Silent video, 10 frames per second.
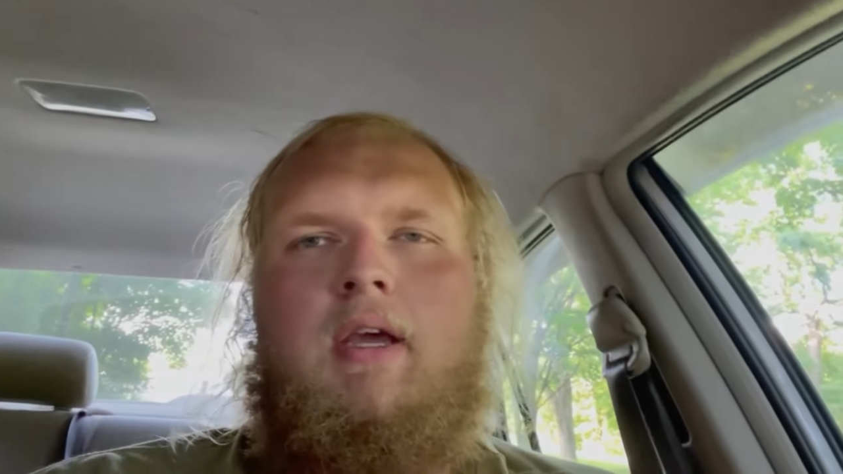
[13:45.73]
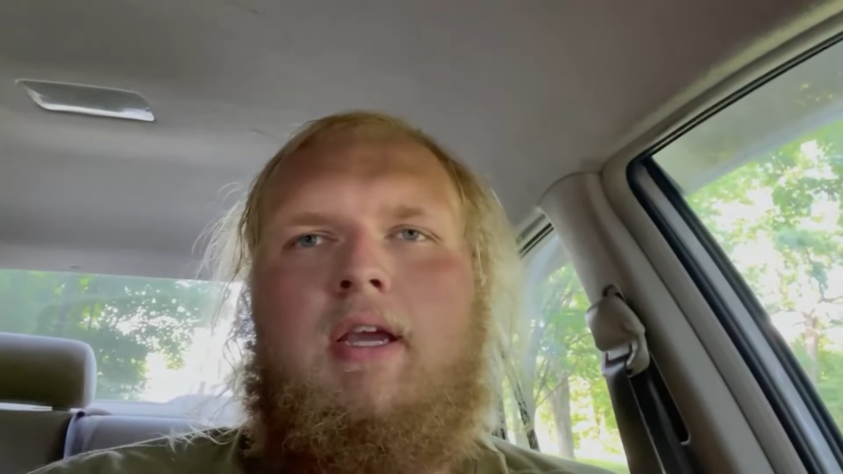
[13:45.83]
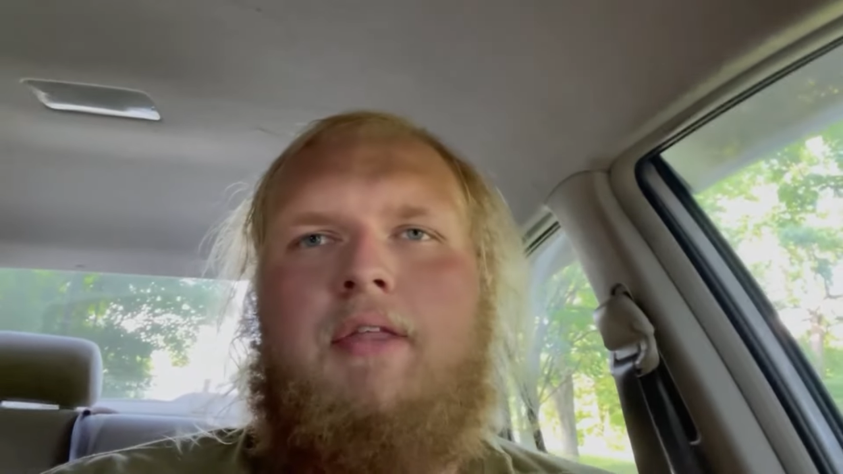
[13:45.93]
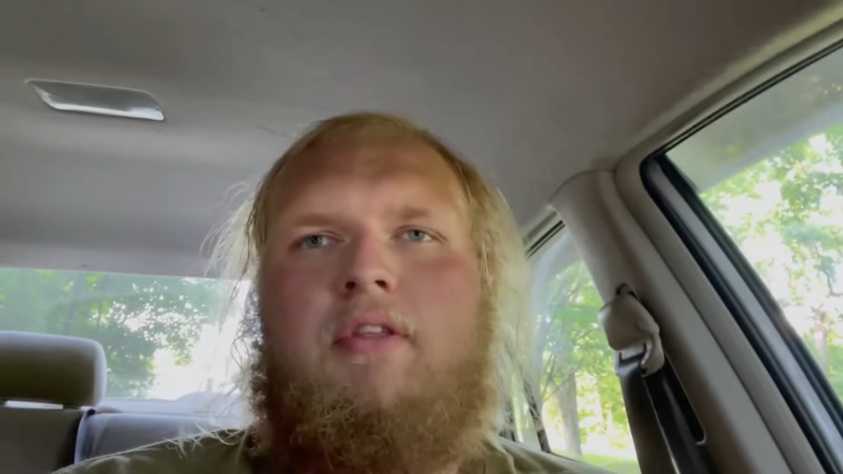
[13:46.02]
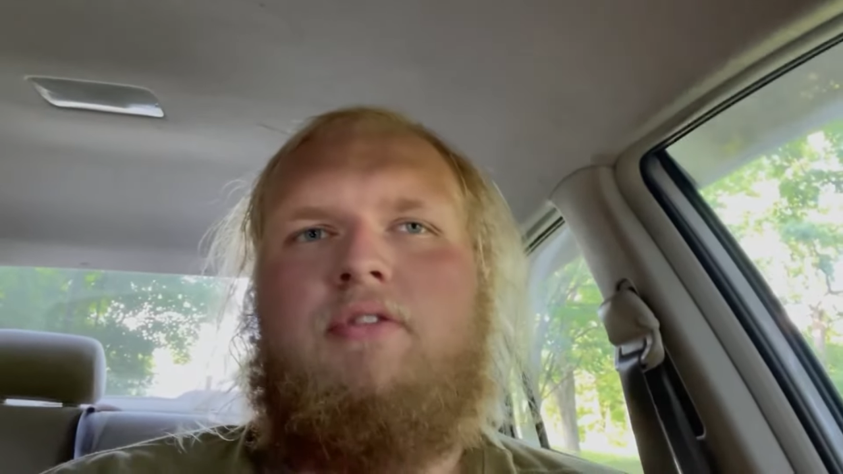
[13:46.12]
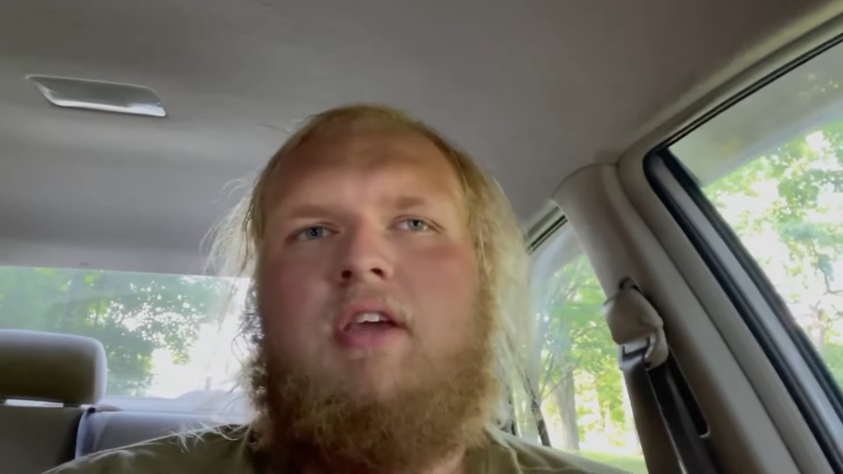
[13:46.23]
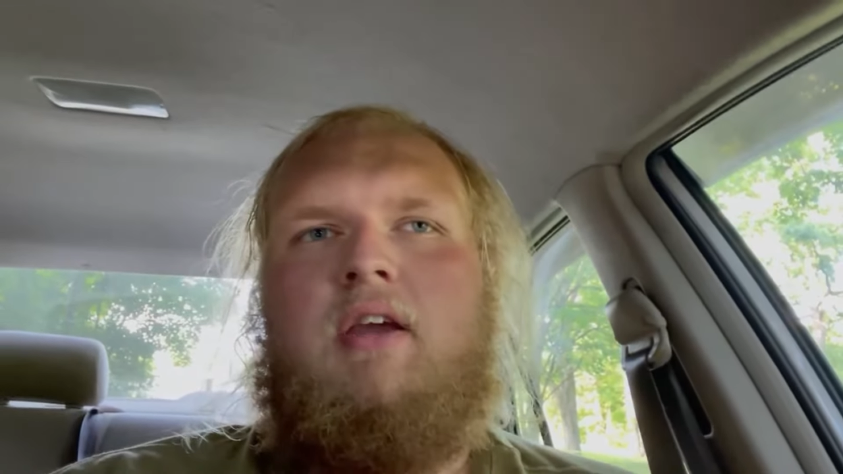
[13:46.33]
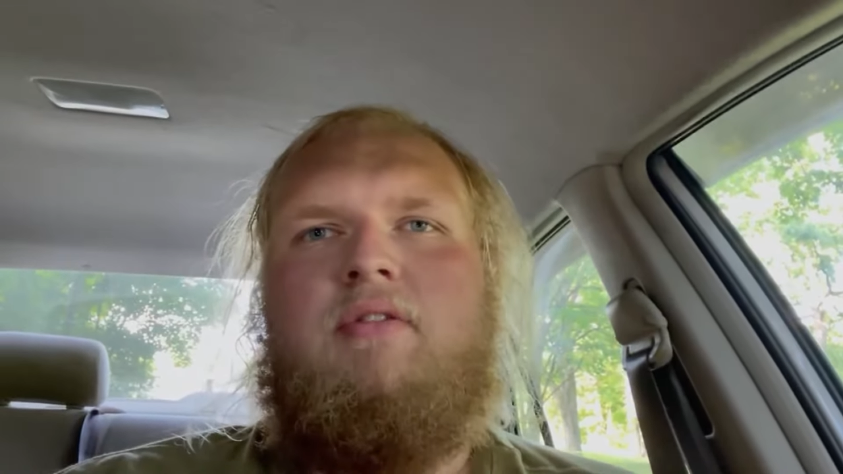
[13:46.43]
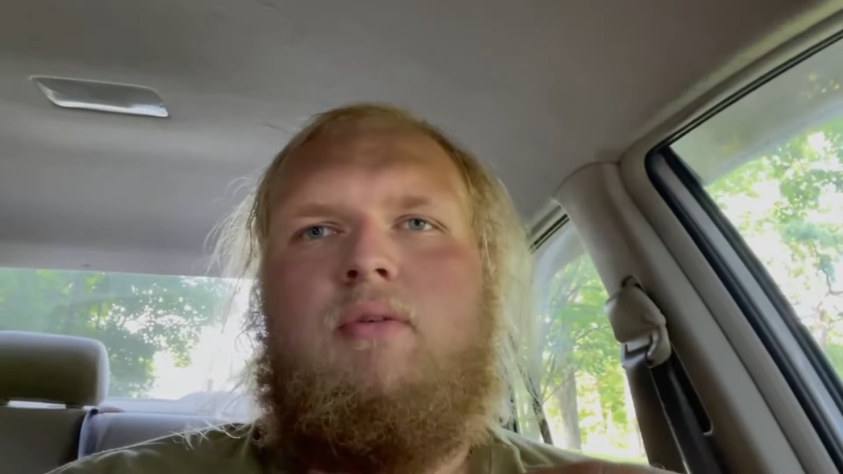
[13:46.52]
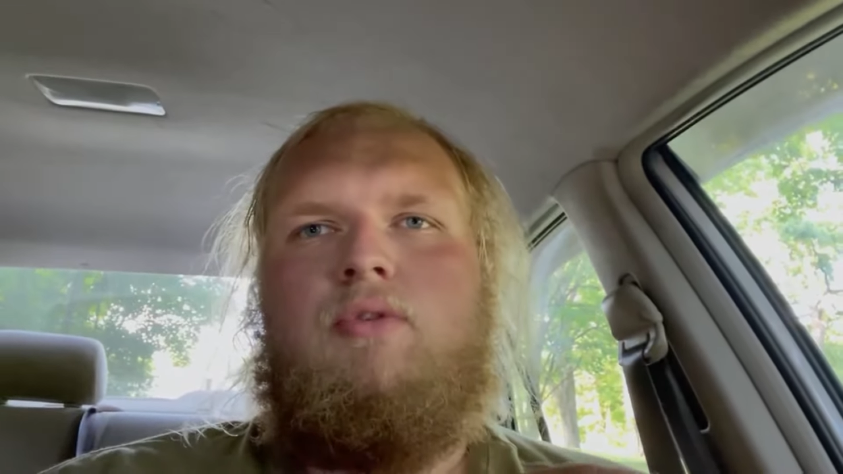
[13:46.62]
In this
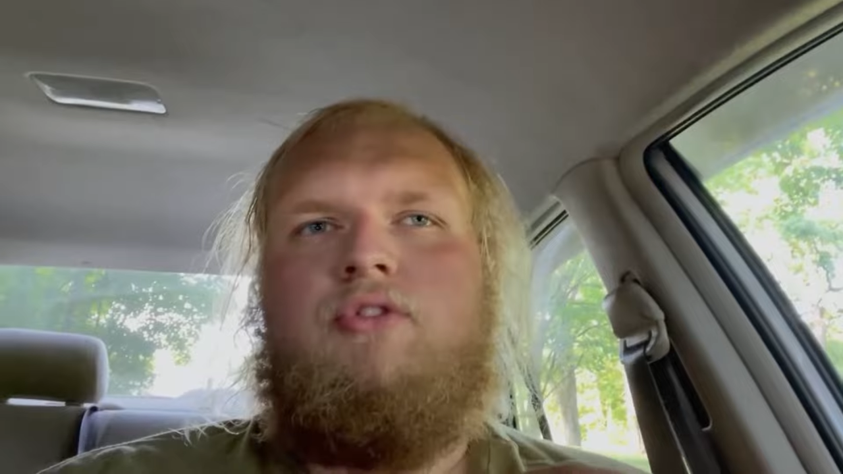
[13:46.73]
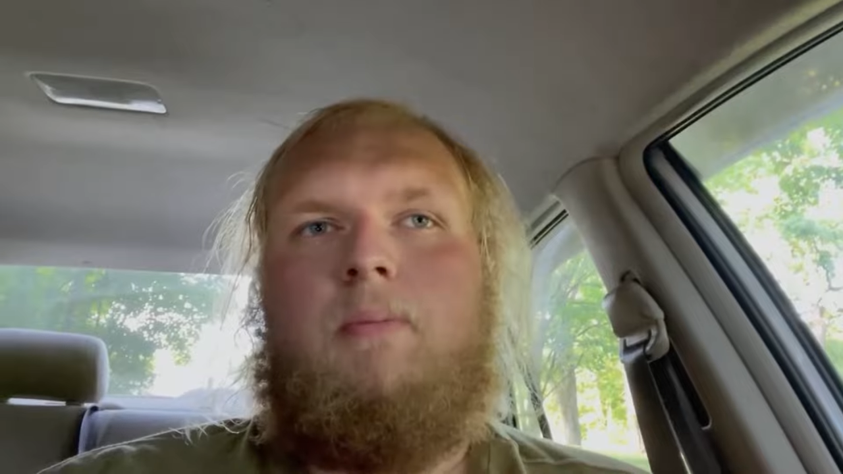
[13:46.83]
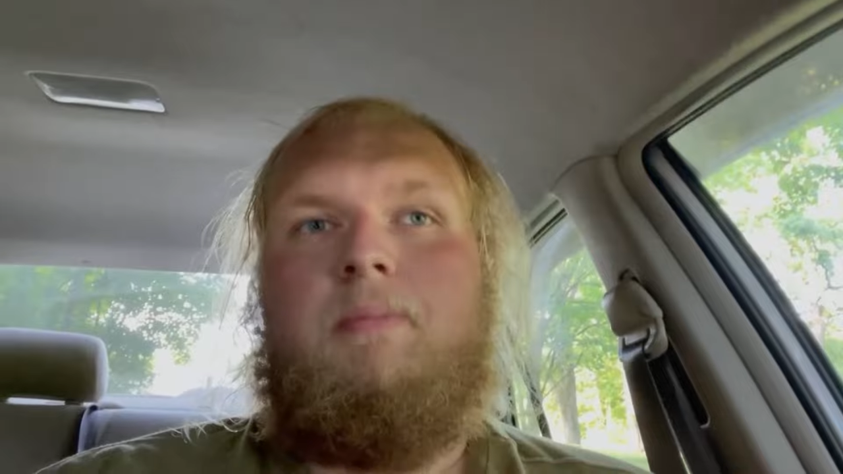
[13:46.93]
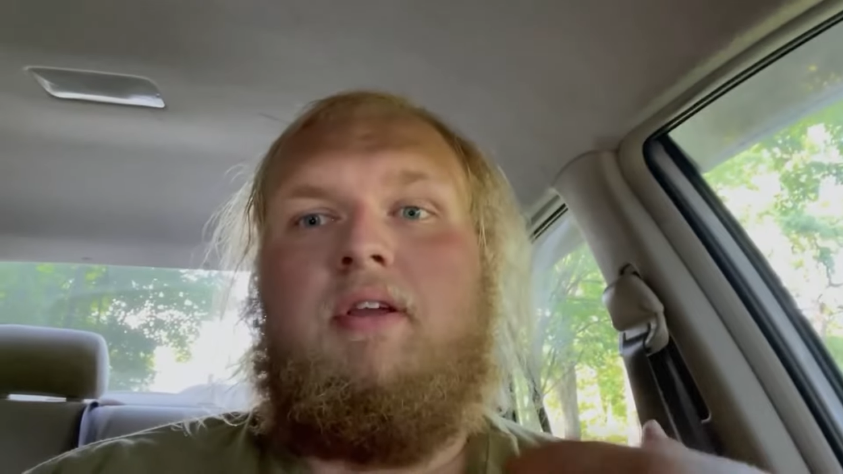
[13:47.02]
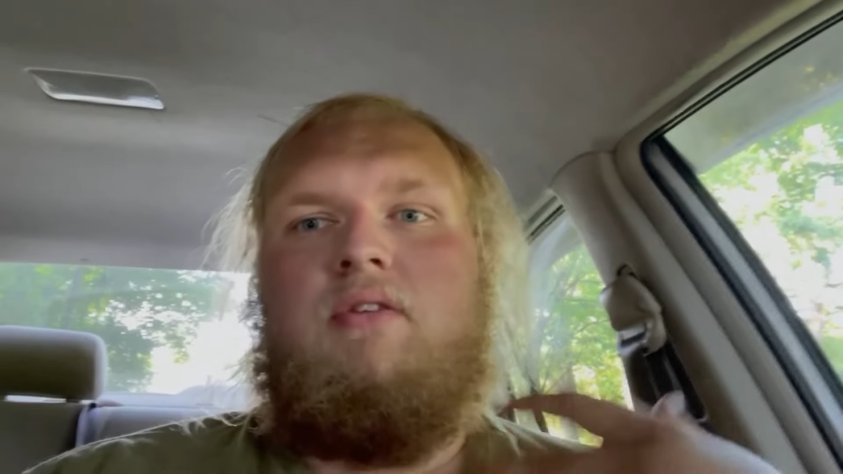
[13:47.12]
case, it was something